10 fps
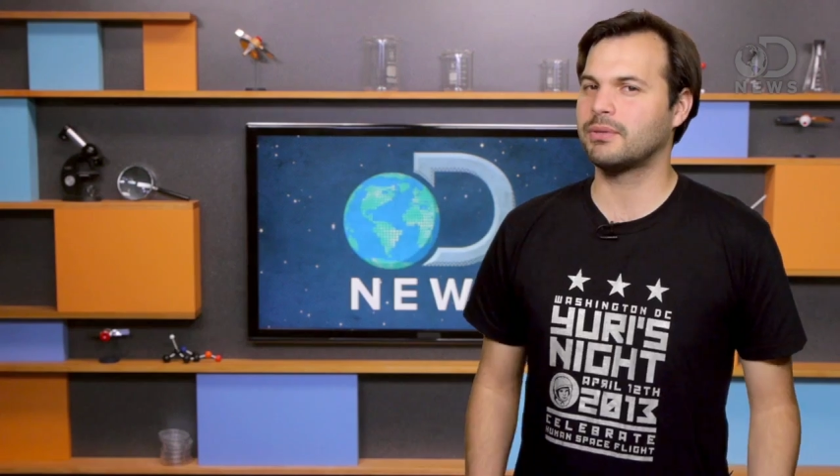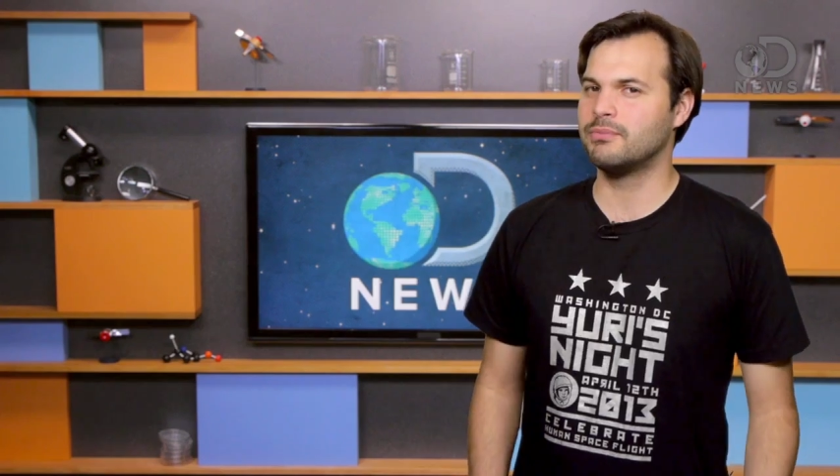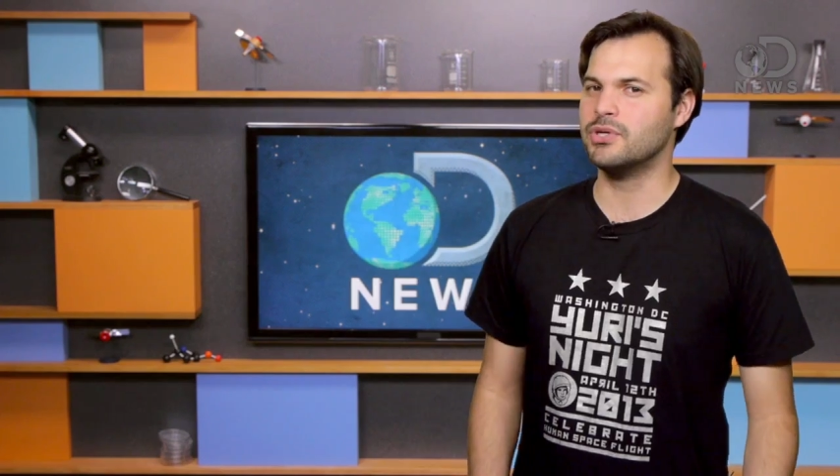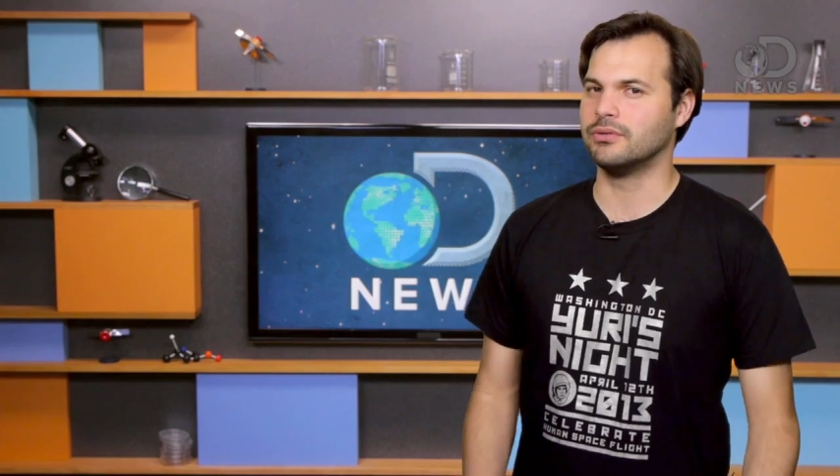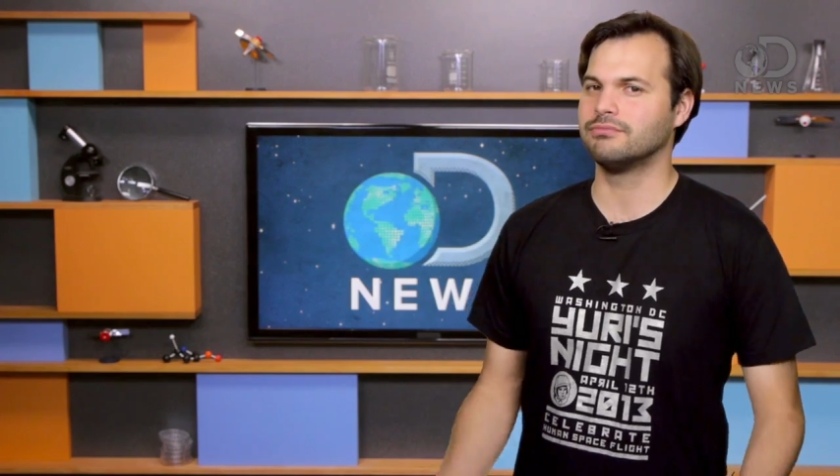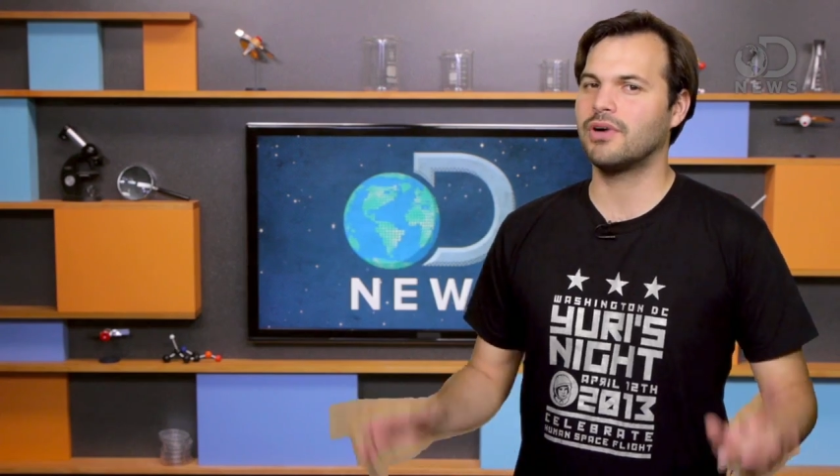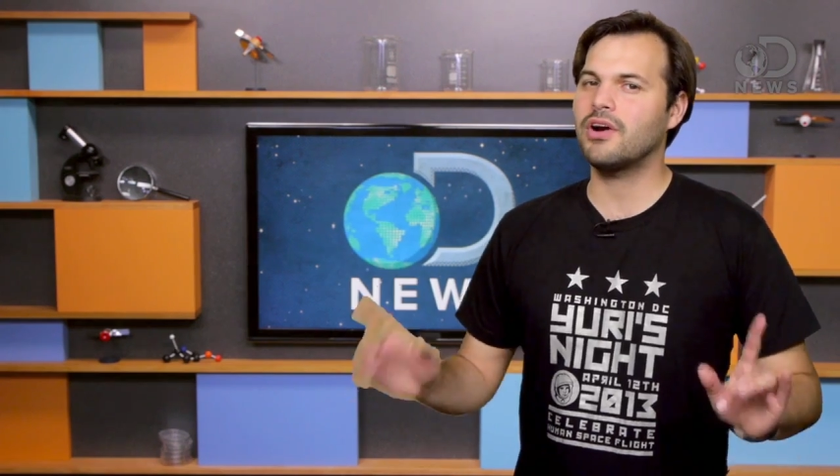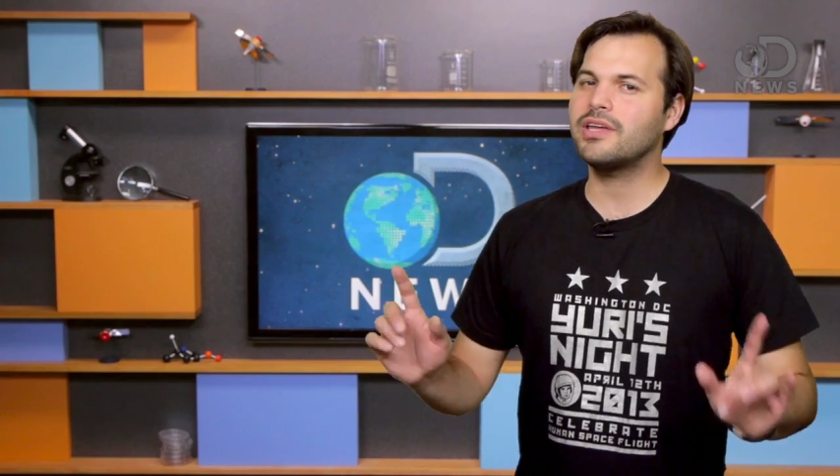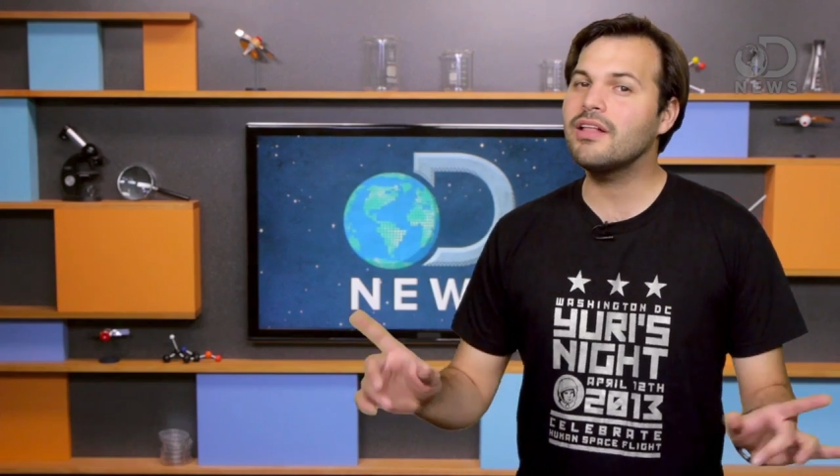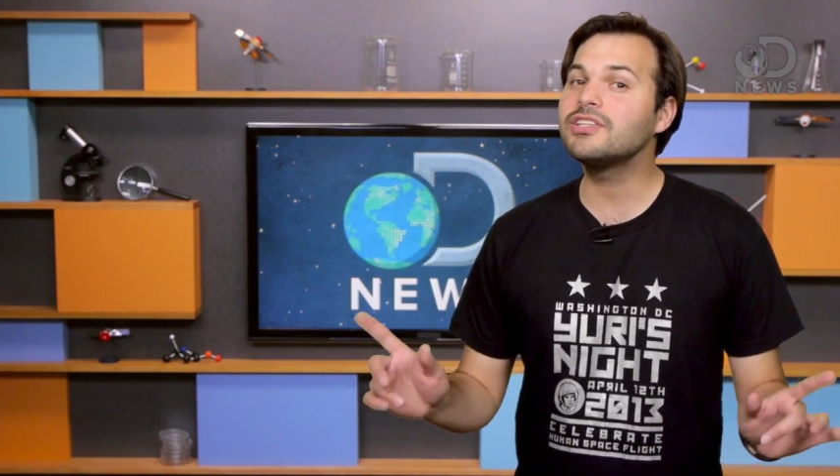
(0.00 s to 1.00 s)
the moon.
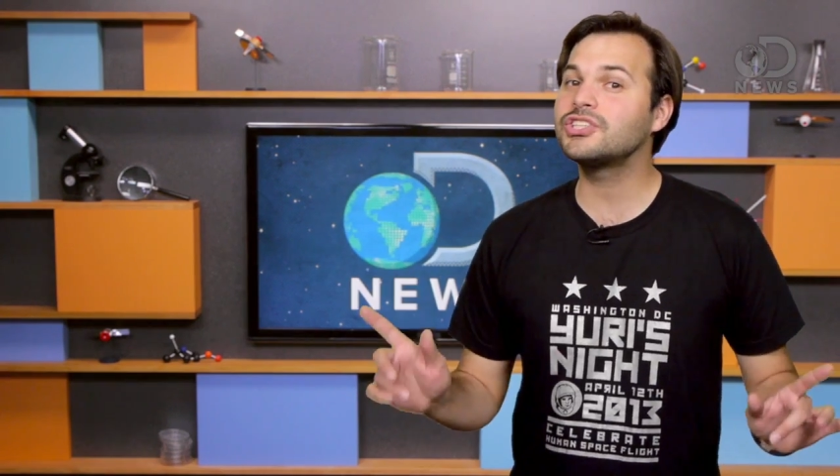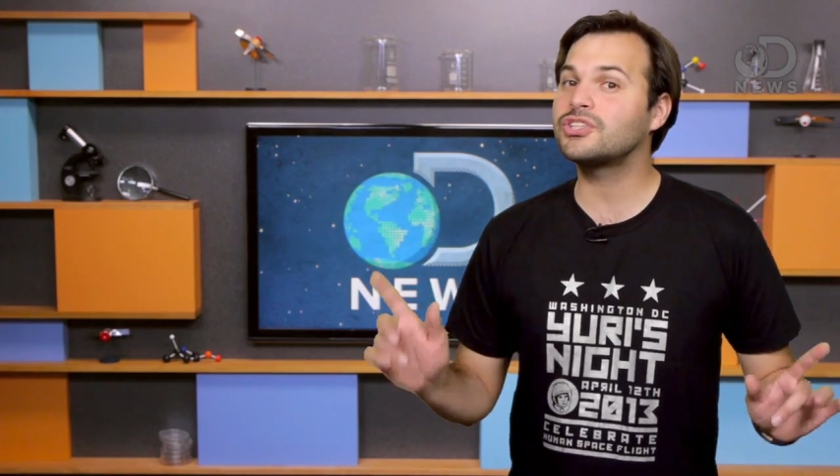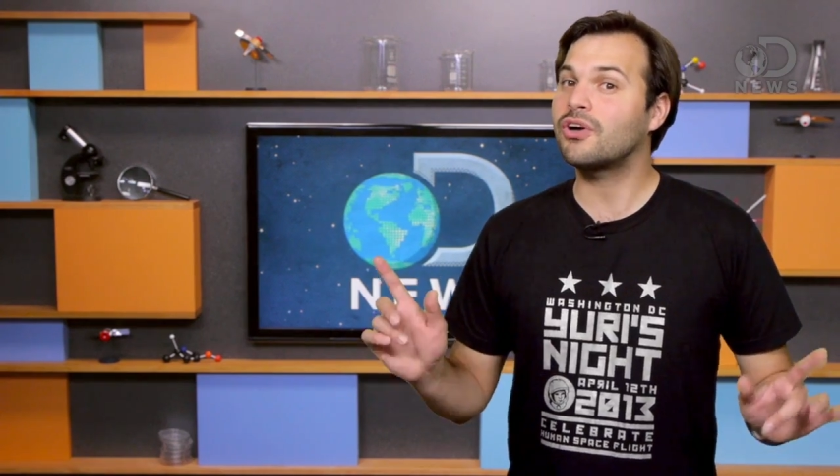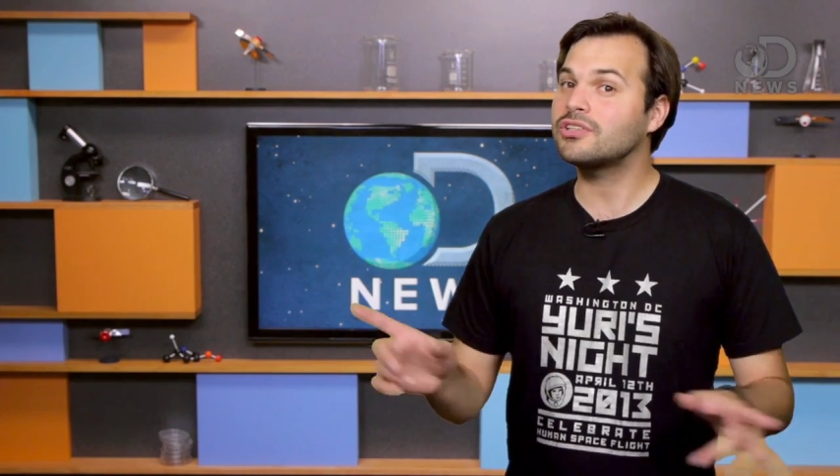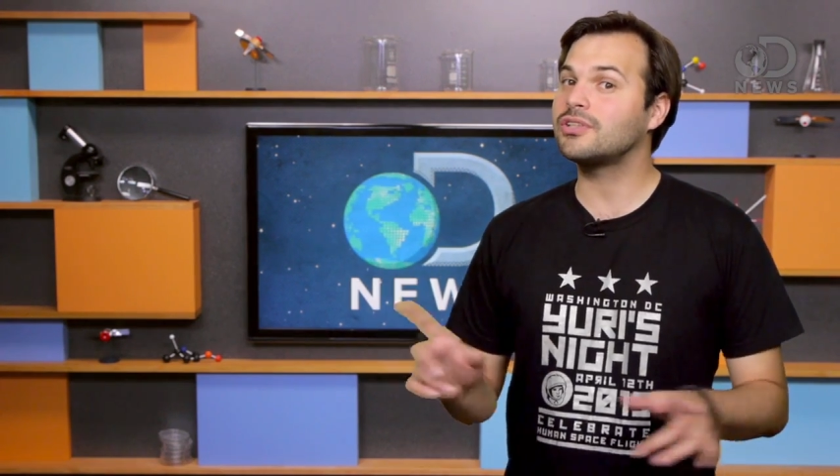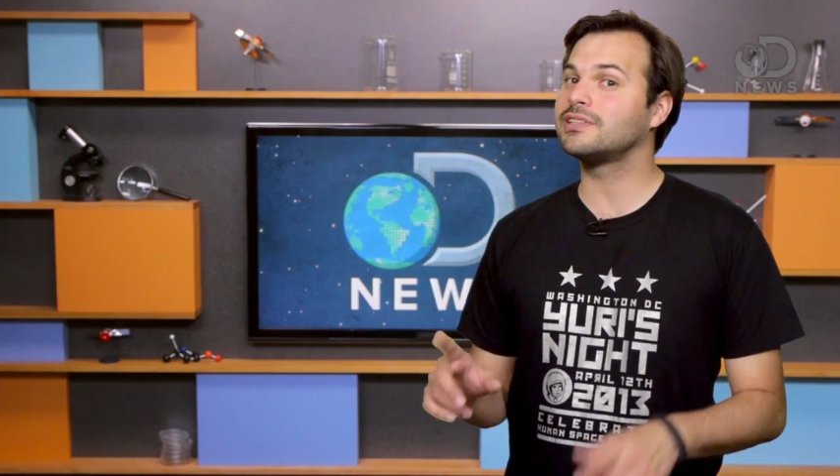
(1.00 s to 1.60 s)
Archaeologists are also